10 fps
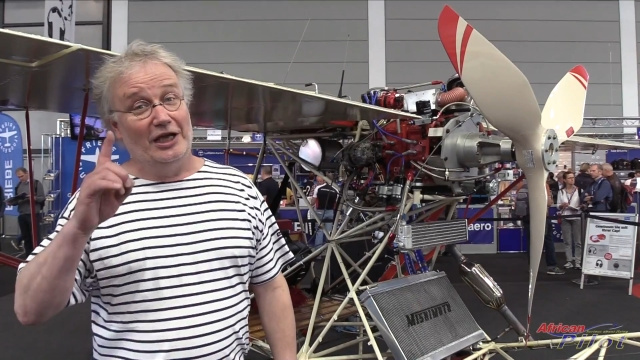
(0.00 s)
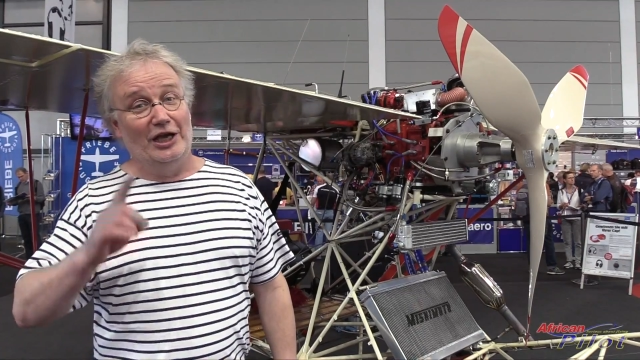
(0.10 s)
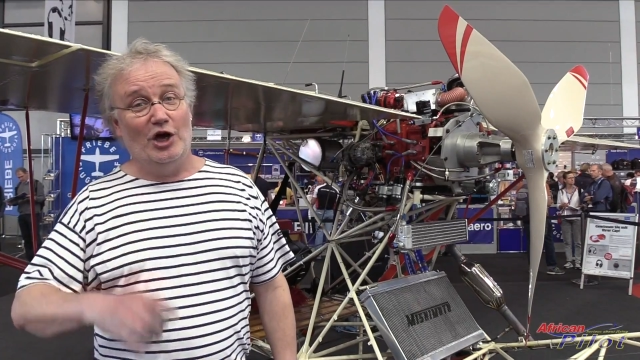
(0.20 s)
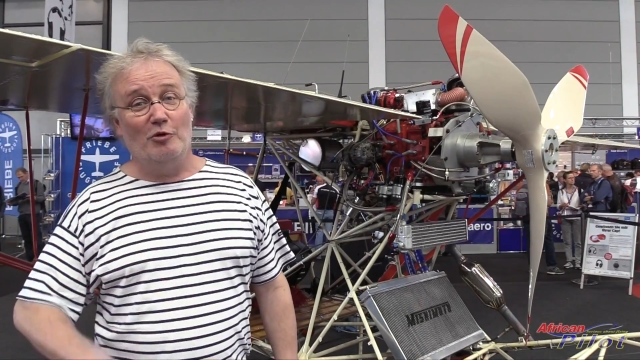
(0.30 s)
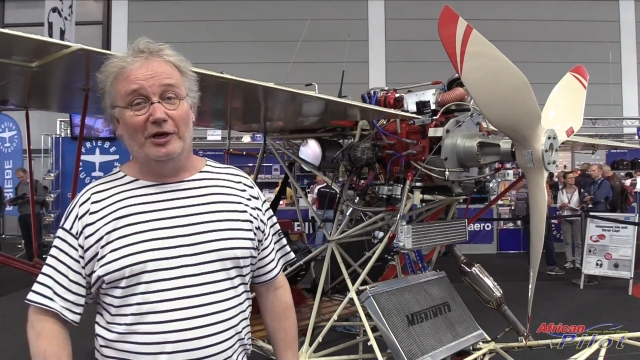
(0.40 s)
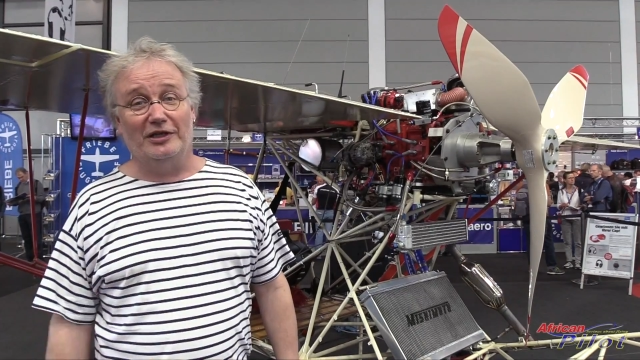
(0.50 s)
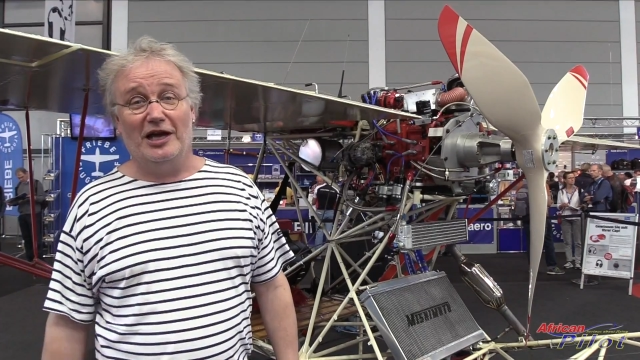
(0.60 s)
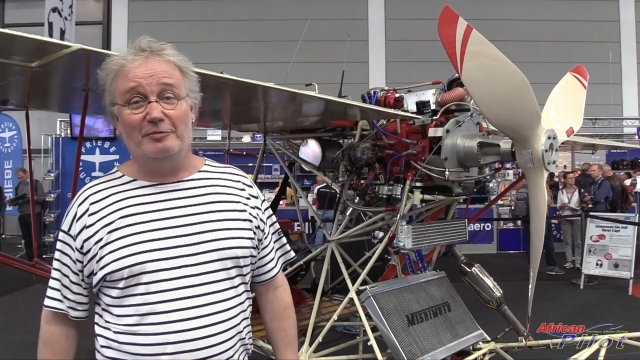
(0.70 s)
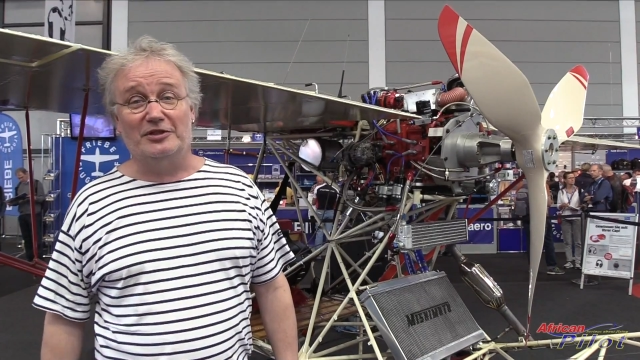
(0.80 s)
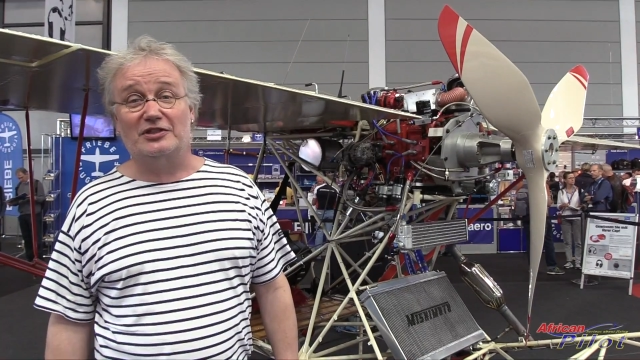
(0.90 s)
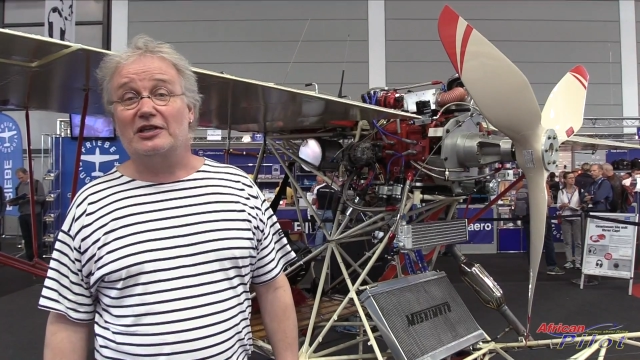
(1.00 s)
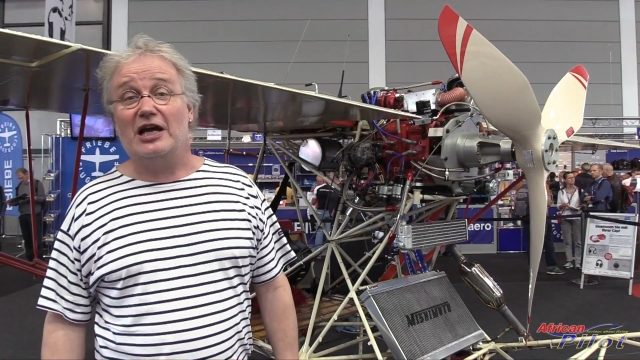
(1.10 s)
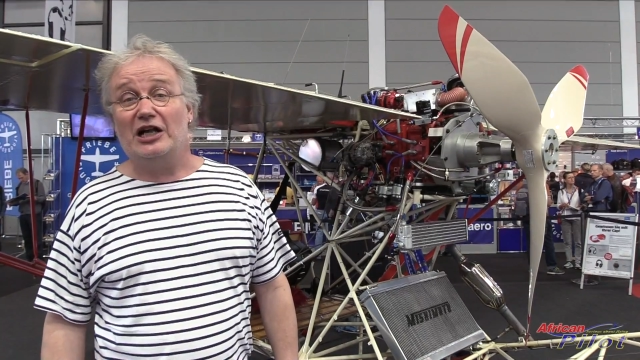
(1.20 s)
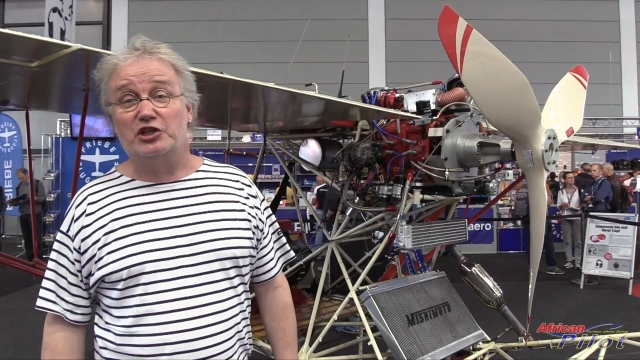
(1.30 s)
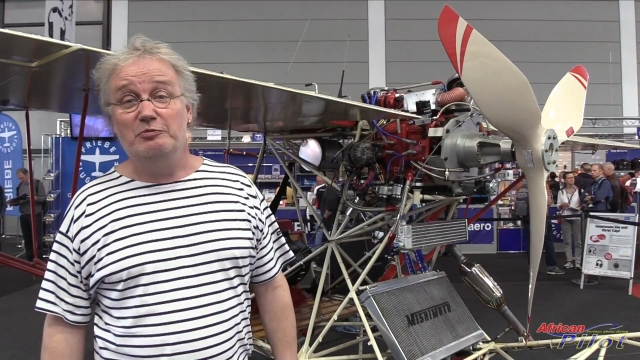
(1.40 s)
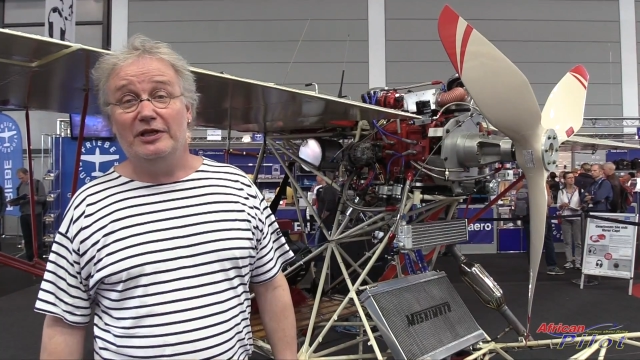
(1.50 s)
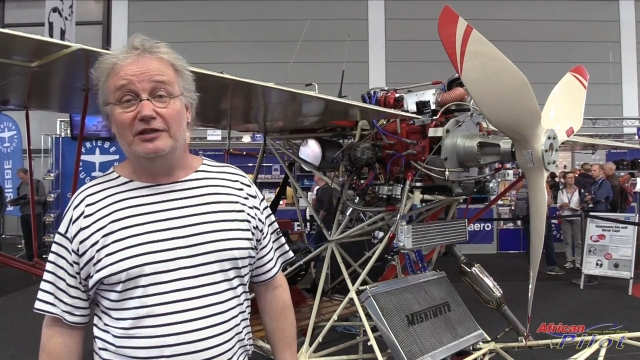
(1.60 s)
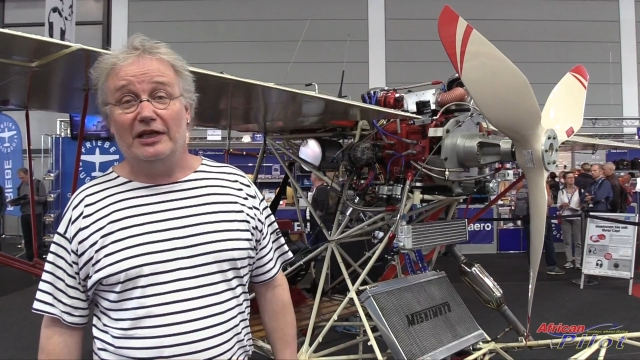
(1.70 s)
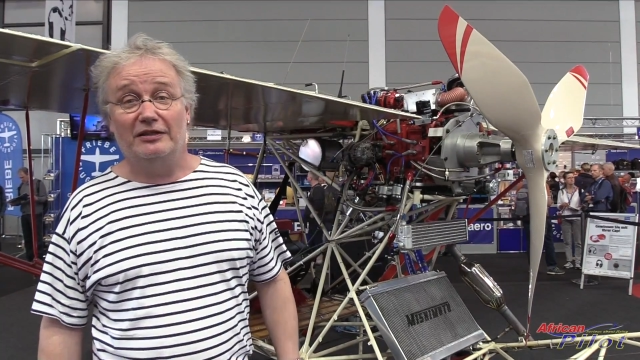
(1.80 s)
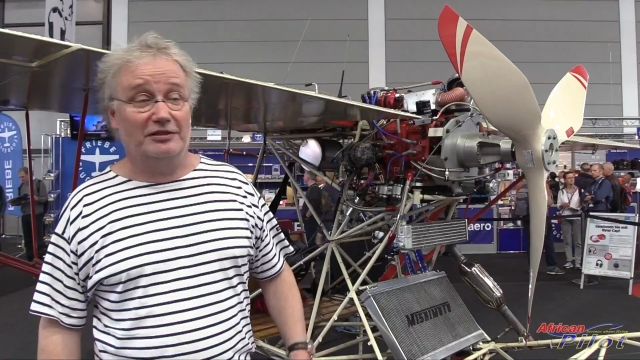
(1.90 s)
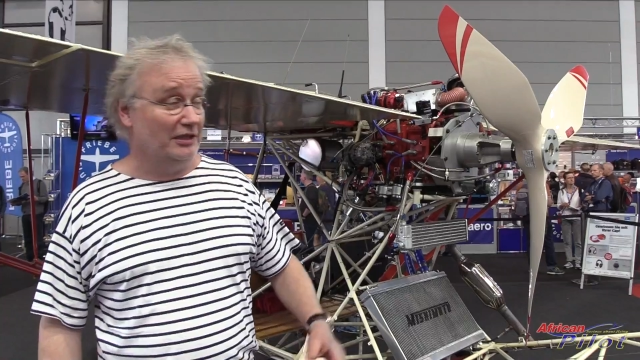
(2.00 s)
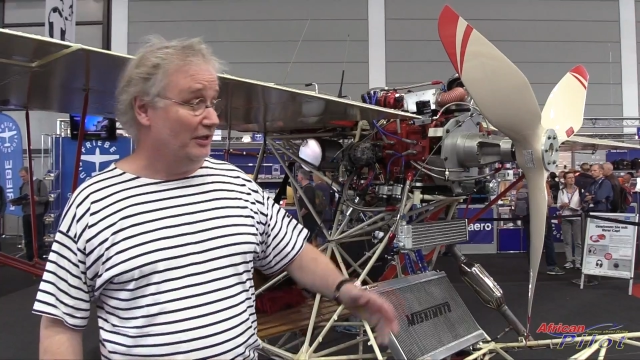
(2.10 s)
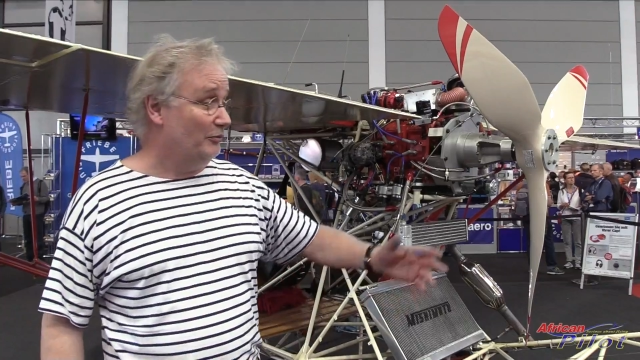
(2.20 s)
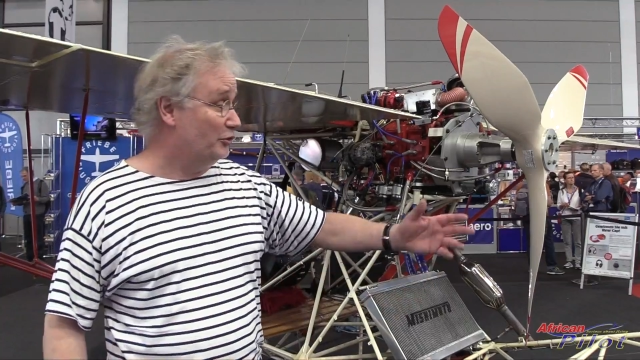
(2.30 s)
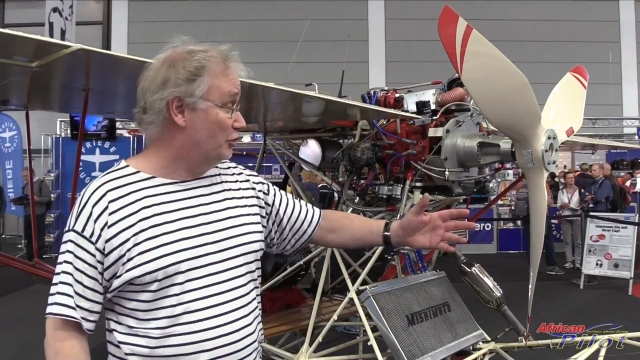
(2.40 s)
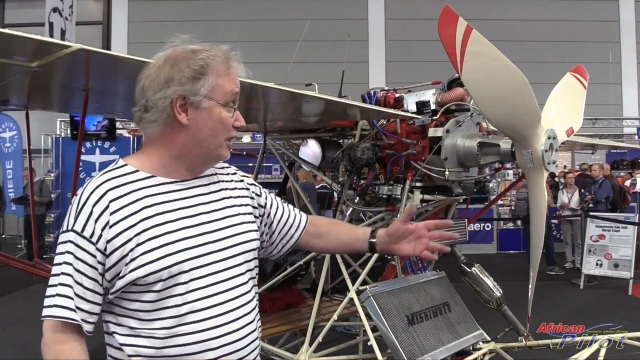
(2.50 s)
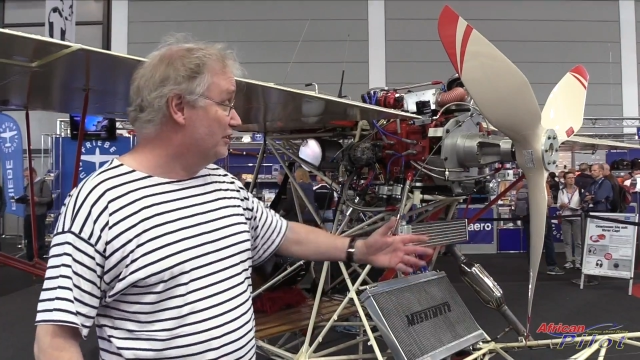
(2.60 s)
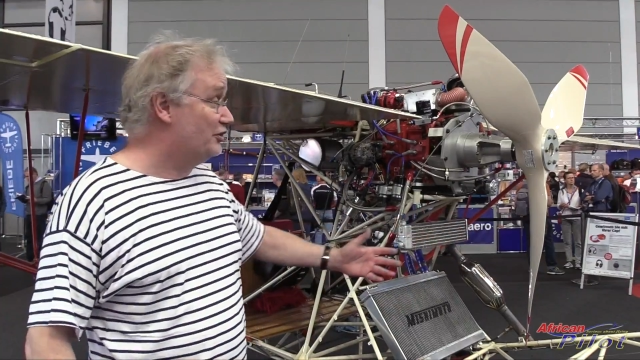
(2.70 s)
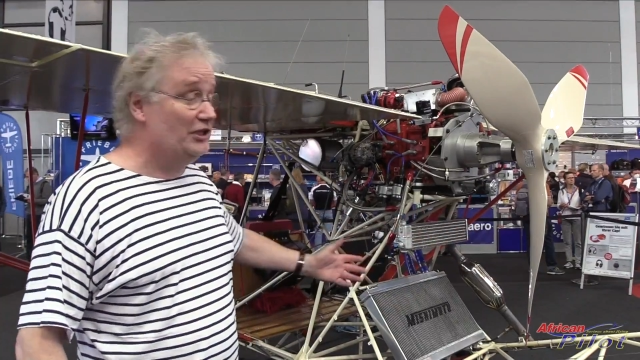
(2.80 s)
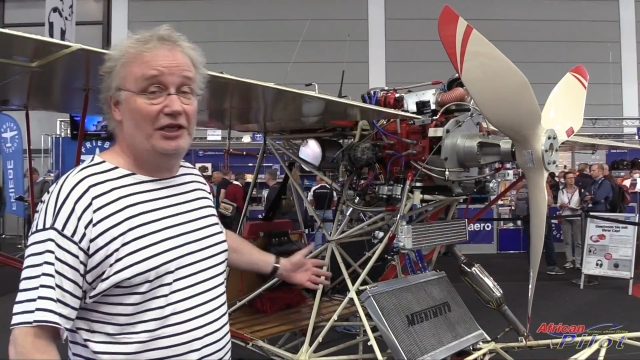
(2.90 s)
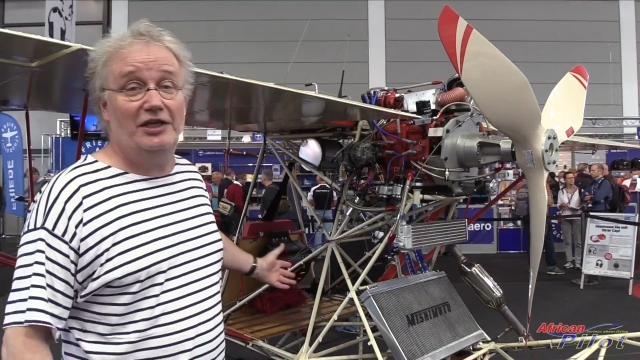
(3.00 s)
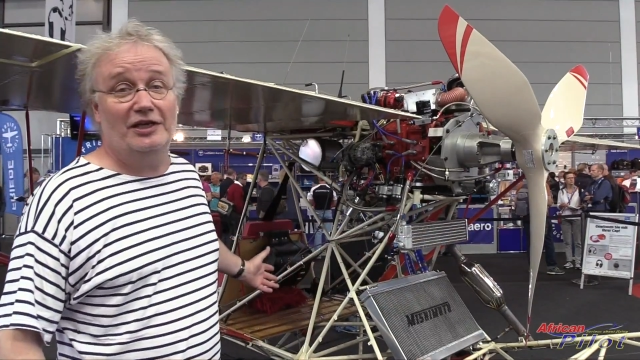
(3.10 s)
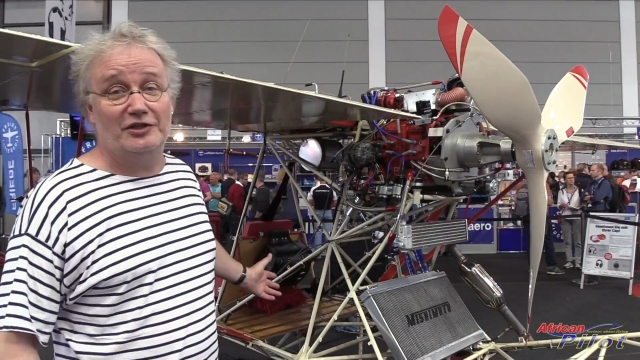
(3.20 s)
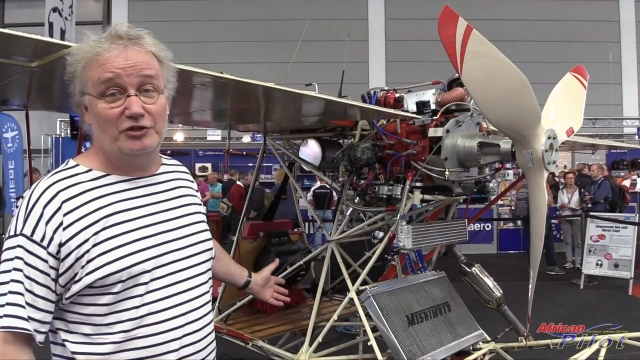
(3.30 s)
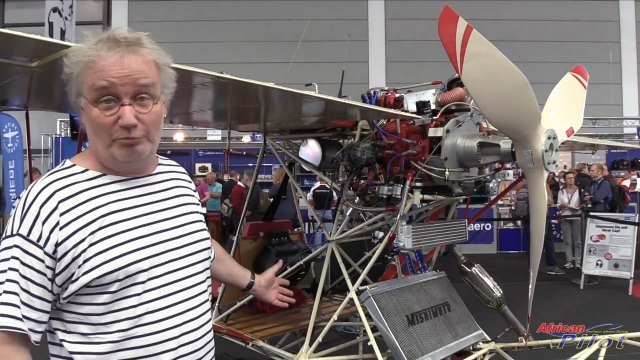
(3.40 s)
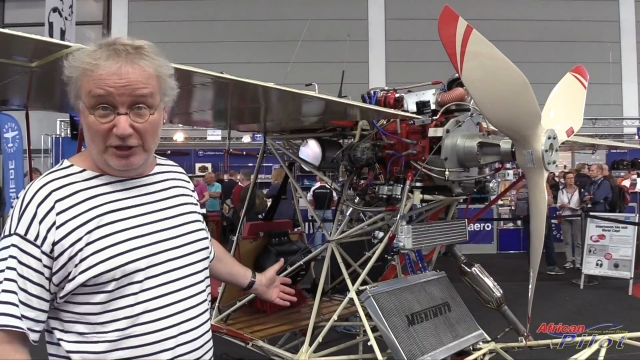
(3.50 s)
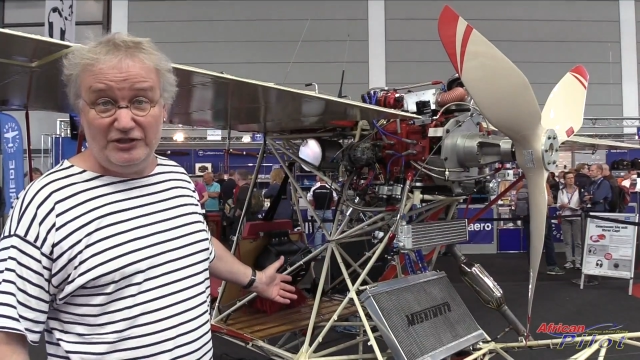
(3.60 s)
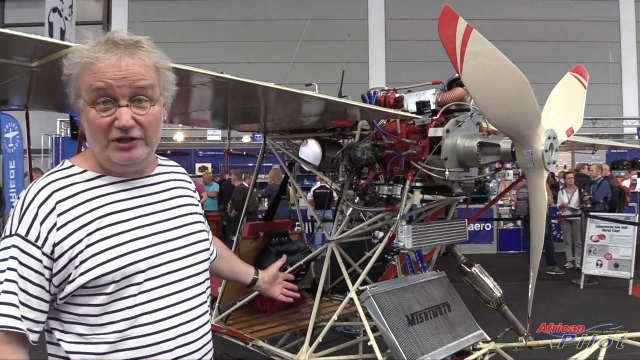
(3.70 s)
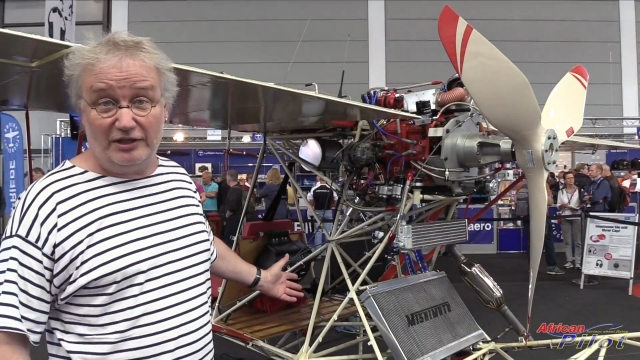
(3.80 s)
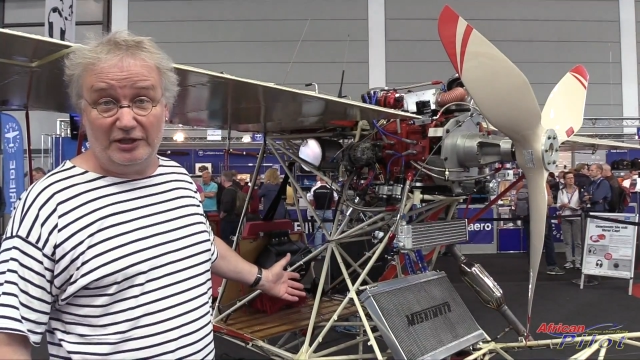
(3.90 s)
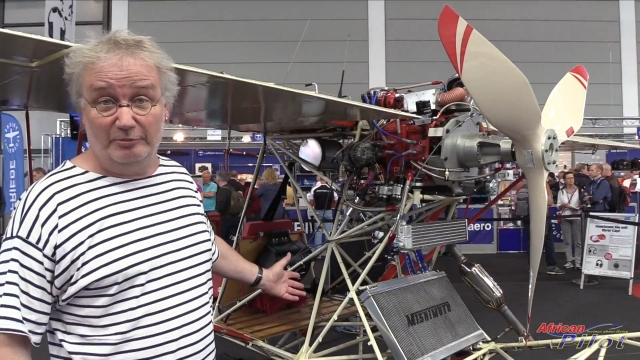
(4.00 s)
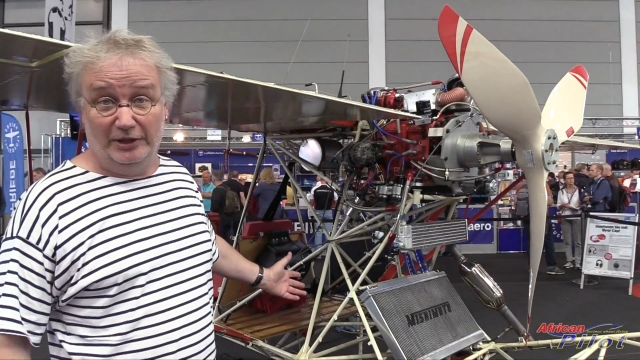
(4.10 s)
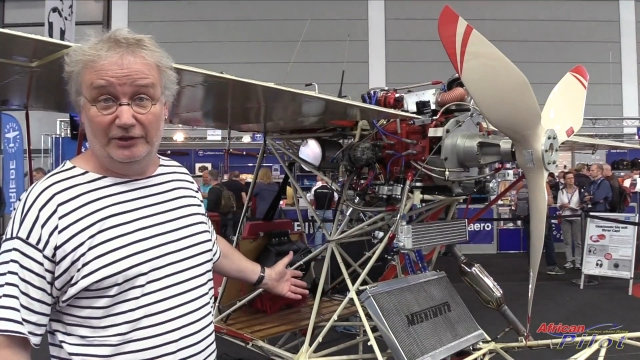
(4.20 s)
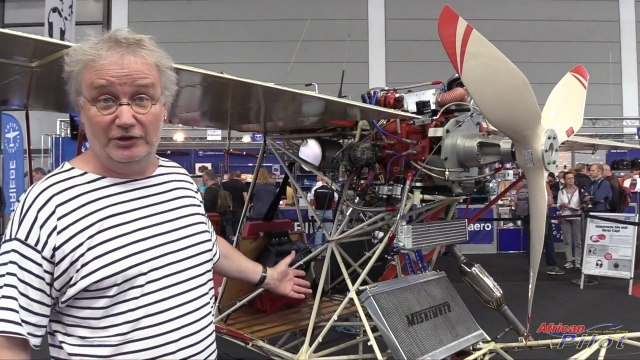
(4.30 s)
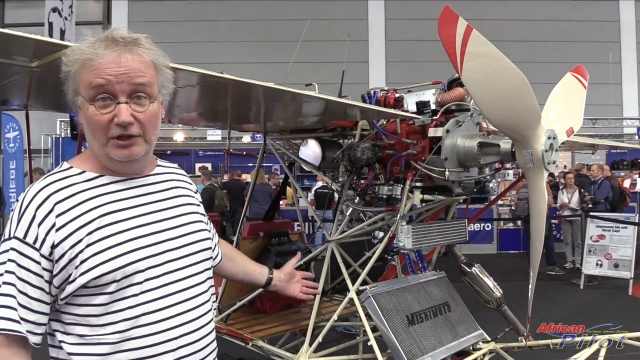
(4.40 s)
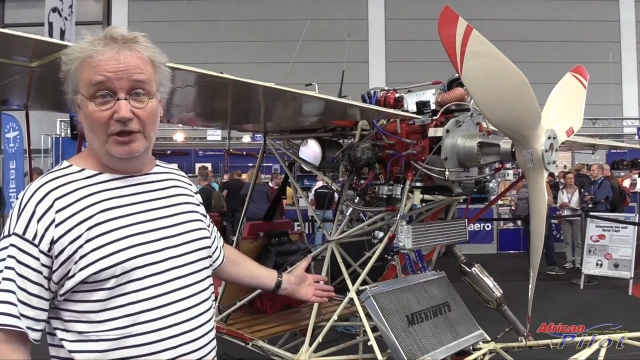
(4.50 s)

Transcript: Hello, my name is Carl Schmidt, and what you can see here is the Breezy that I built.